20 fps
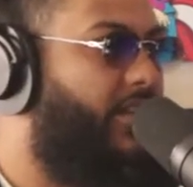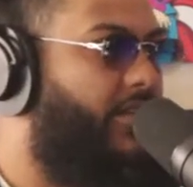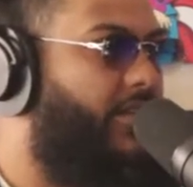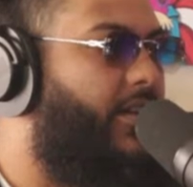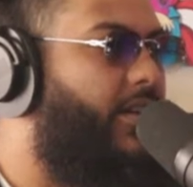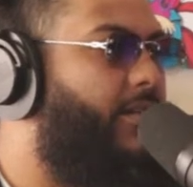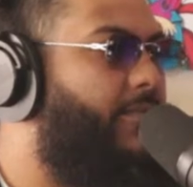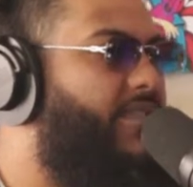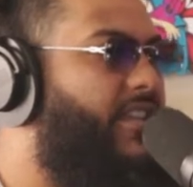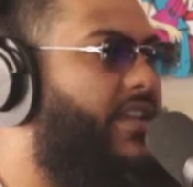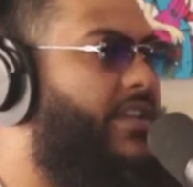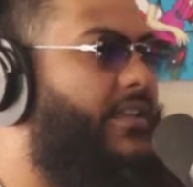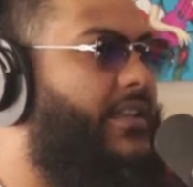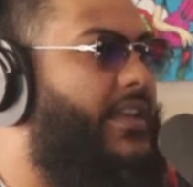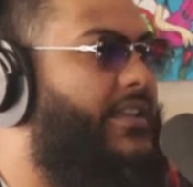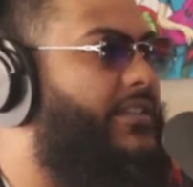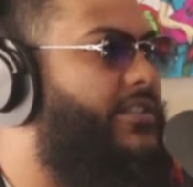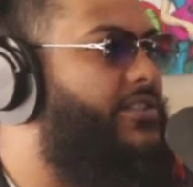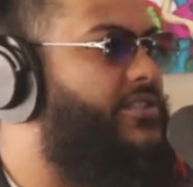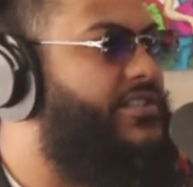You know what I'm saying?
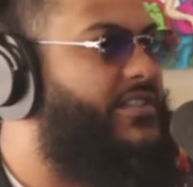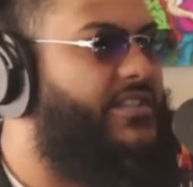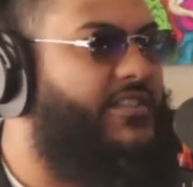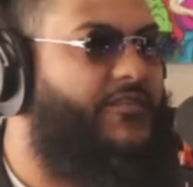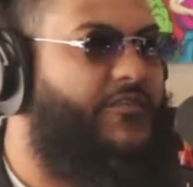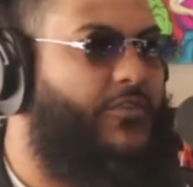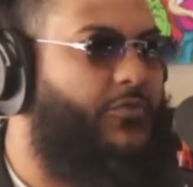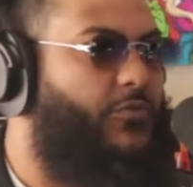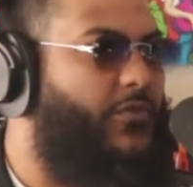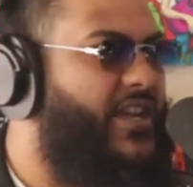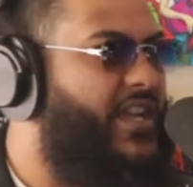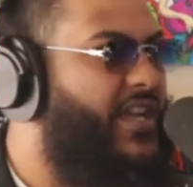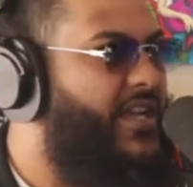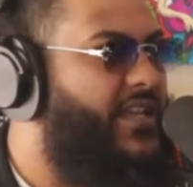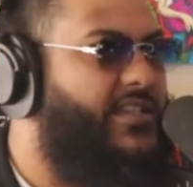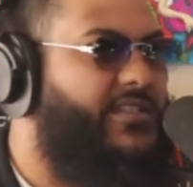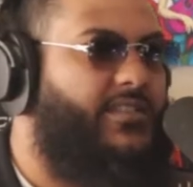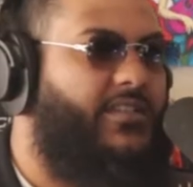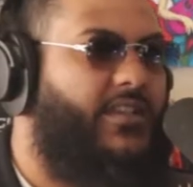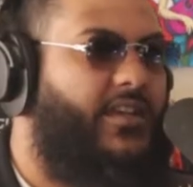Like, there's different
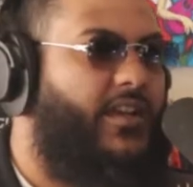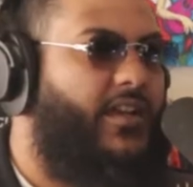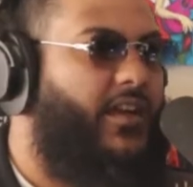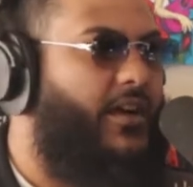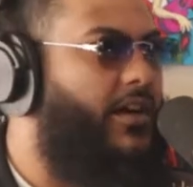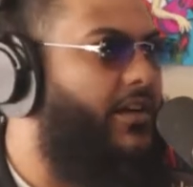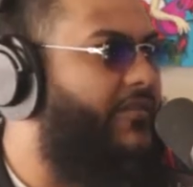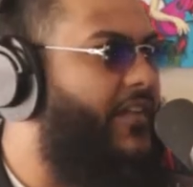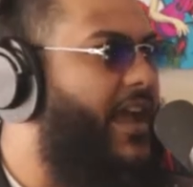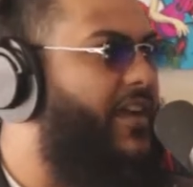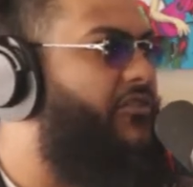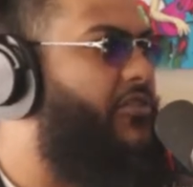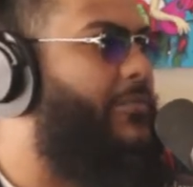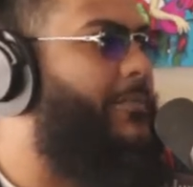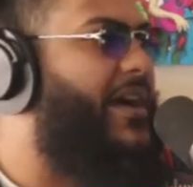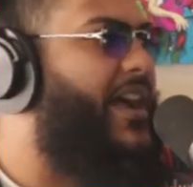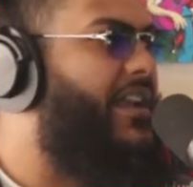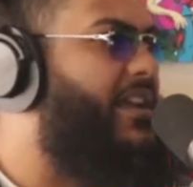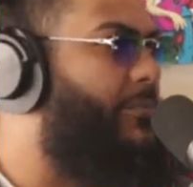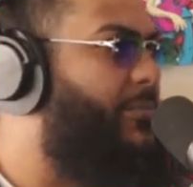ways of
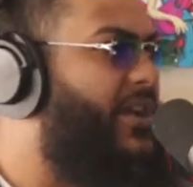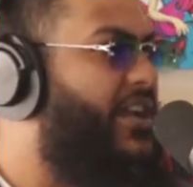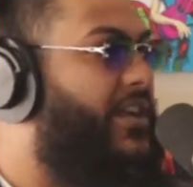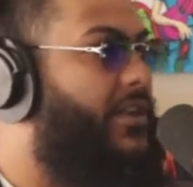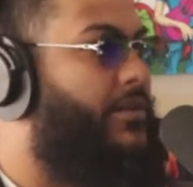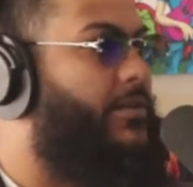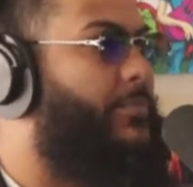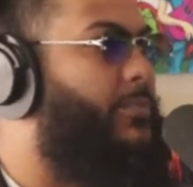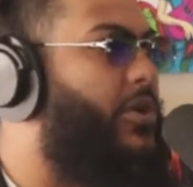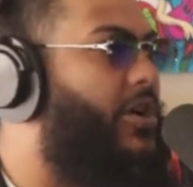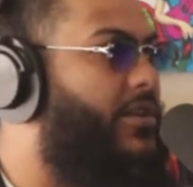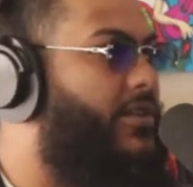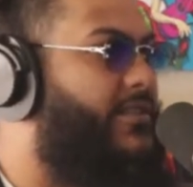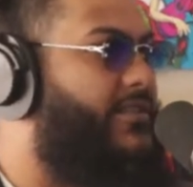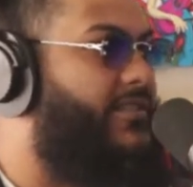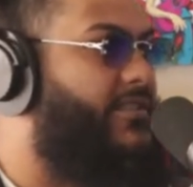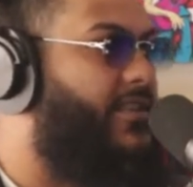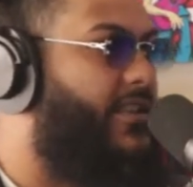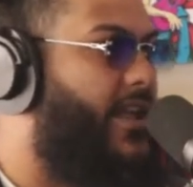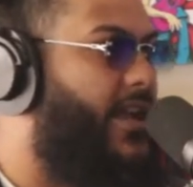everybody picking up part of
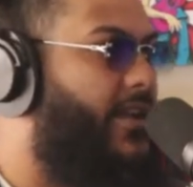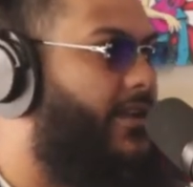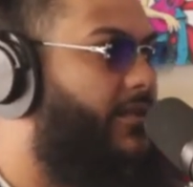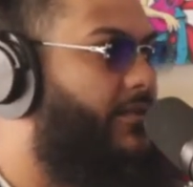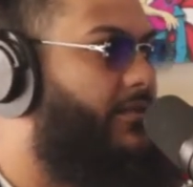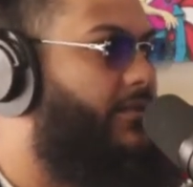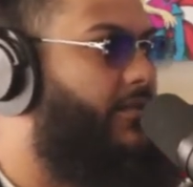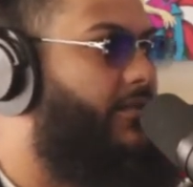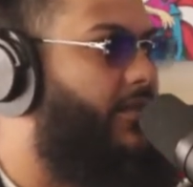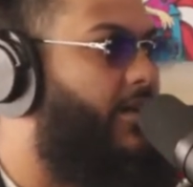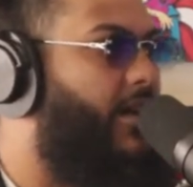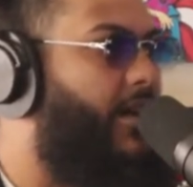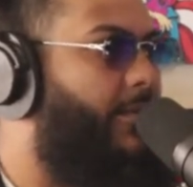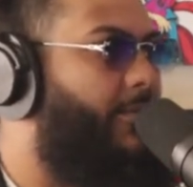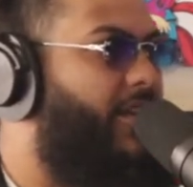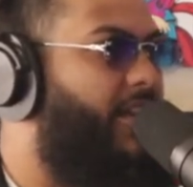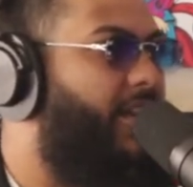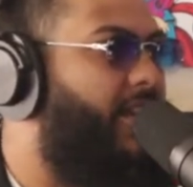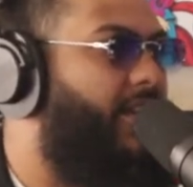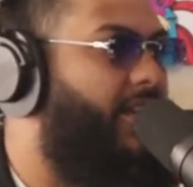the slack. Yeah. You know what
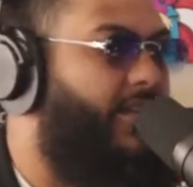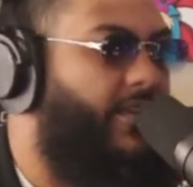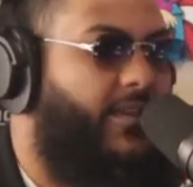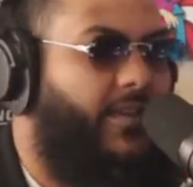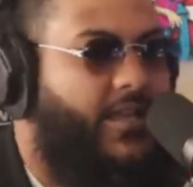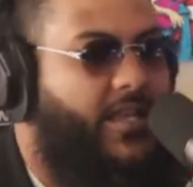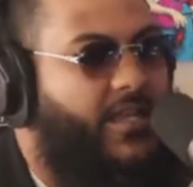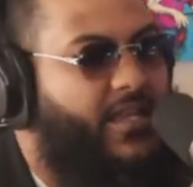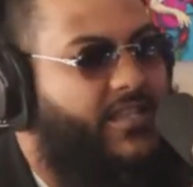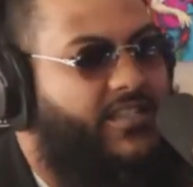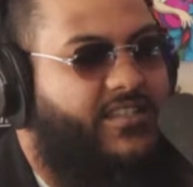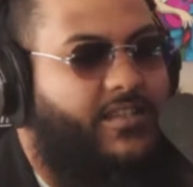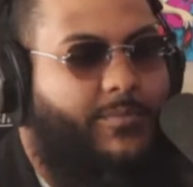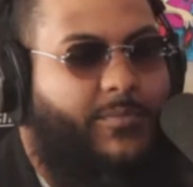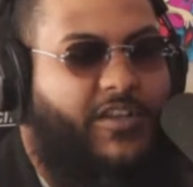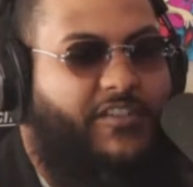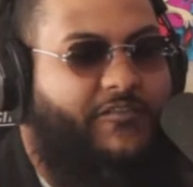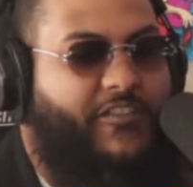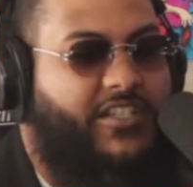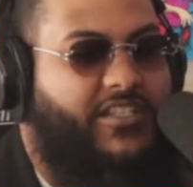I mean? And
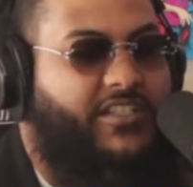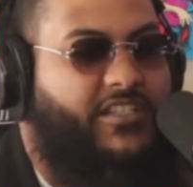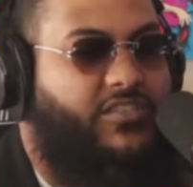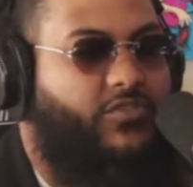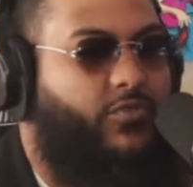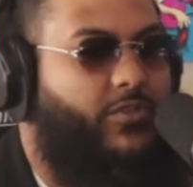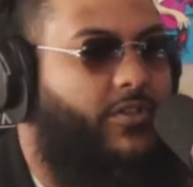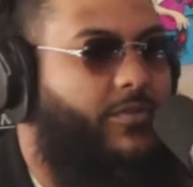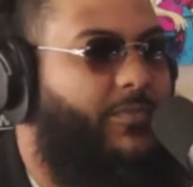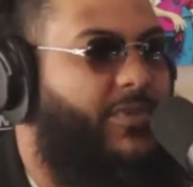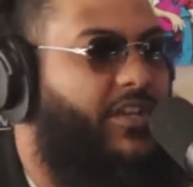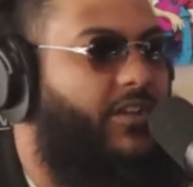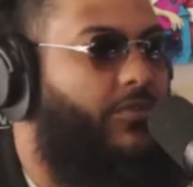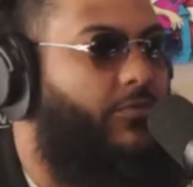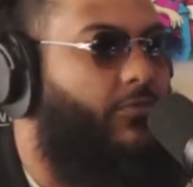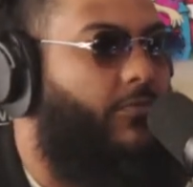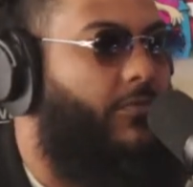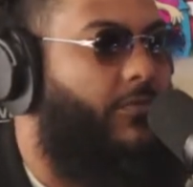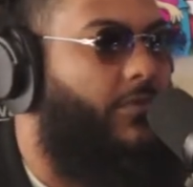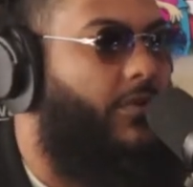some motherfuckers just want to be
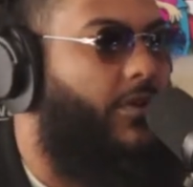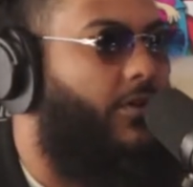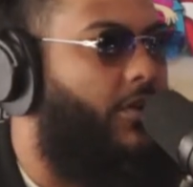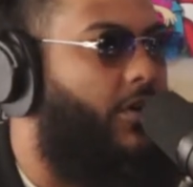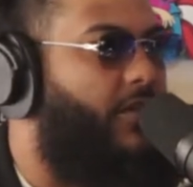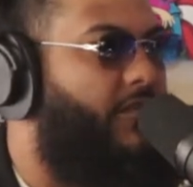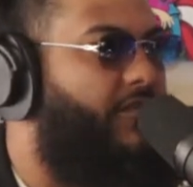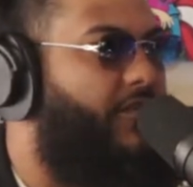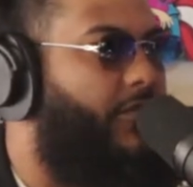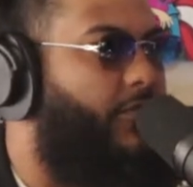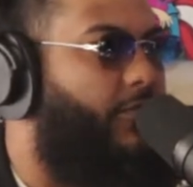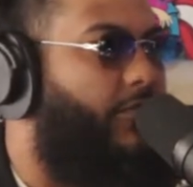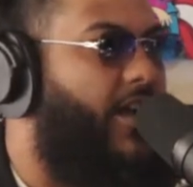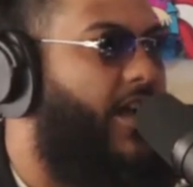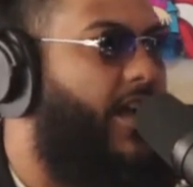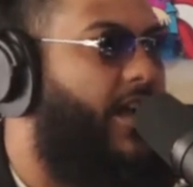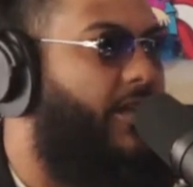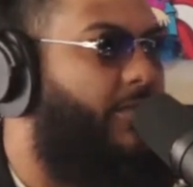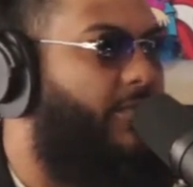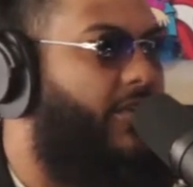along for the
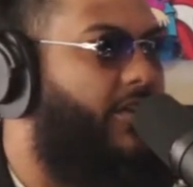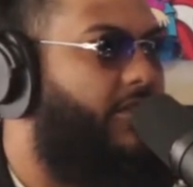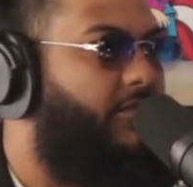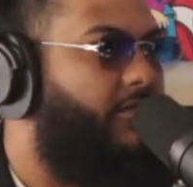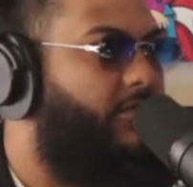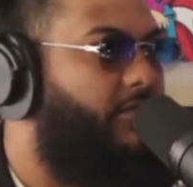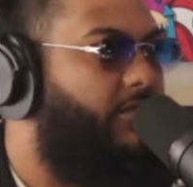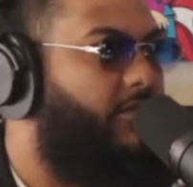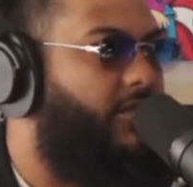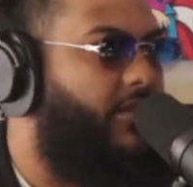ride, bro.